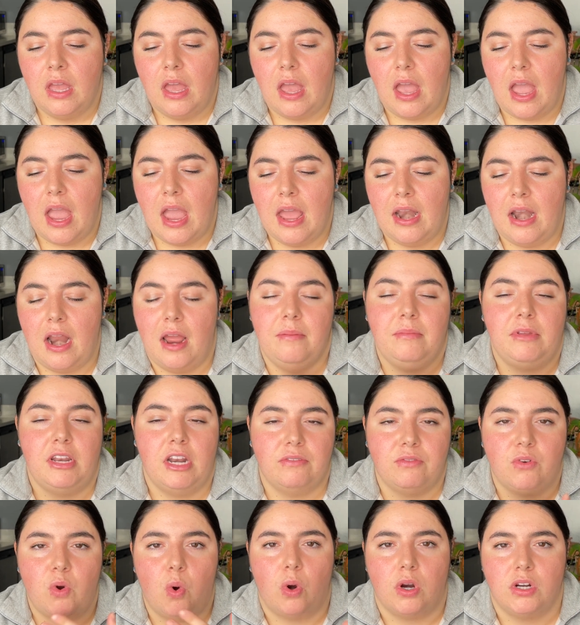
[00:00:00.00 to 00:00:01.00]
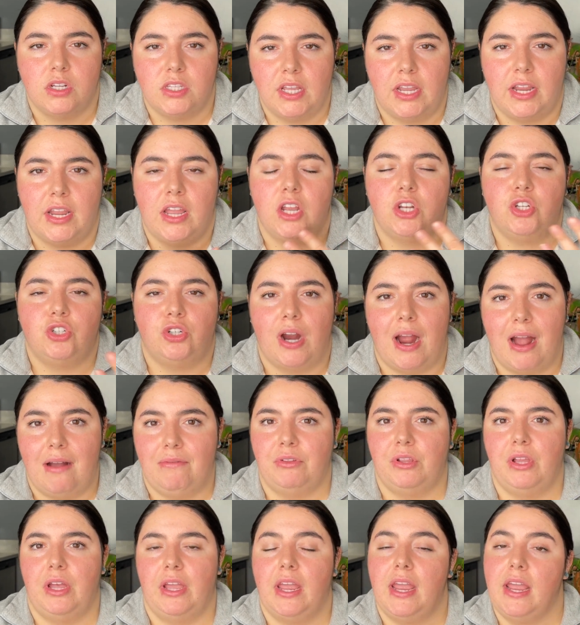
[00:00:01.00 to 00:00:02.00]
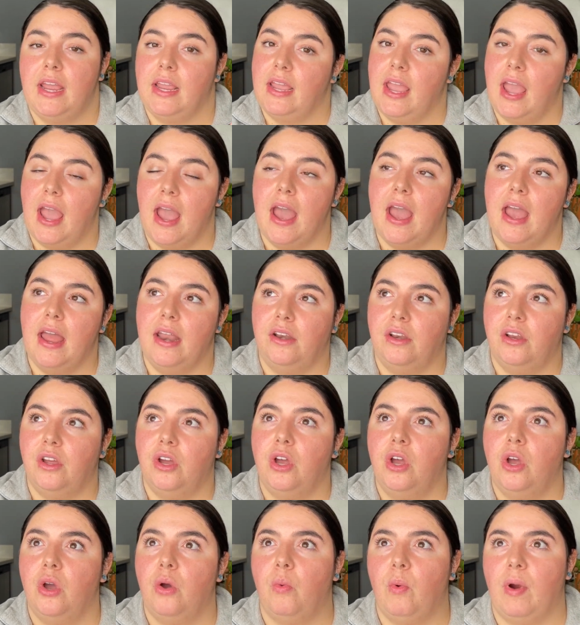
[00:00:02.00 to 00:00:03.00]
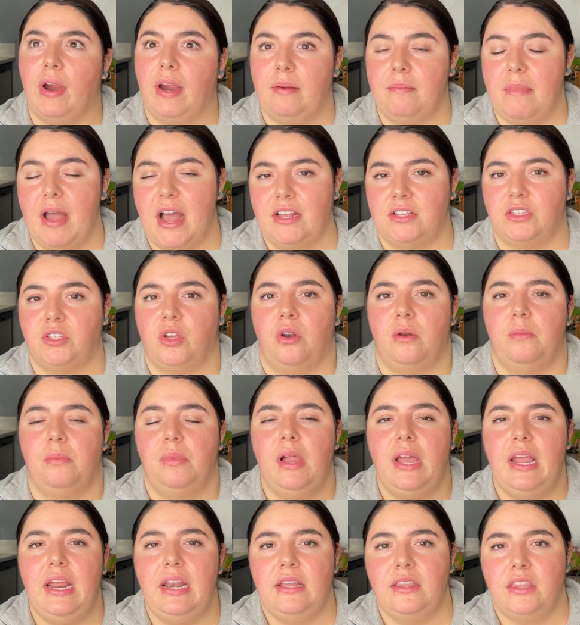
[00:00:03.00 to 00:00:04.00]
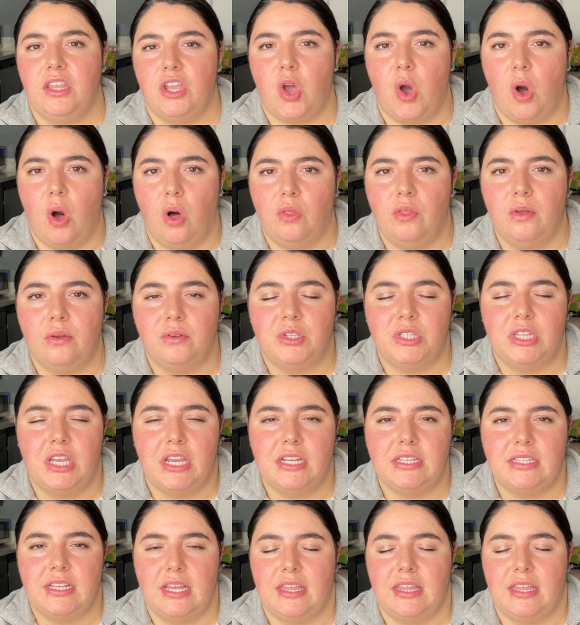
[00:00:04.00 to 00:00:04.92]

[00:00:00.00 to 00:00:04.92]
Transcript: And I mean, of course, like traveling and wearing a mask on a plane and like all those things,